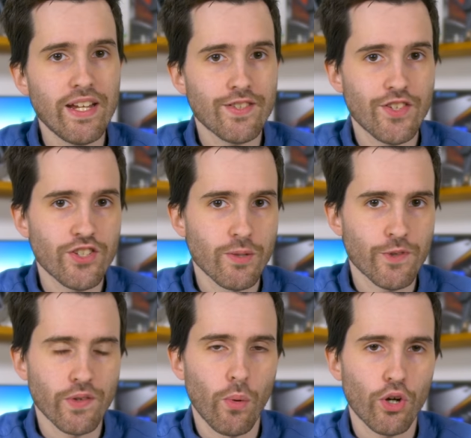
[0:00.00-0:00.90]
your systems
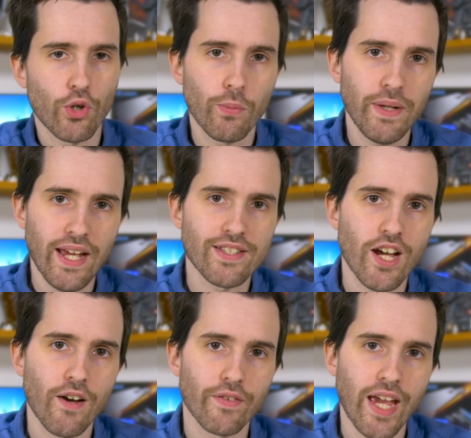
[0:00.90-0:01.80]
for what could be a
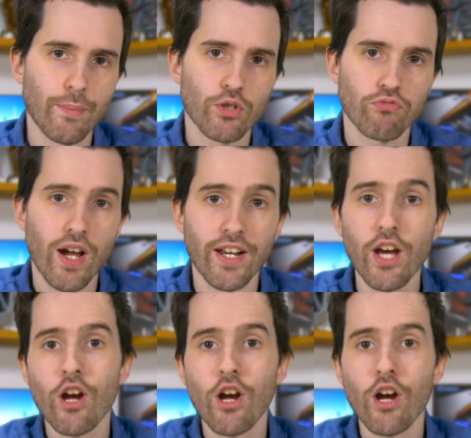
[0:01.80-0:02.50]
tough game to run.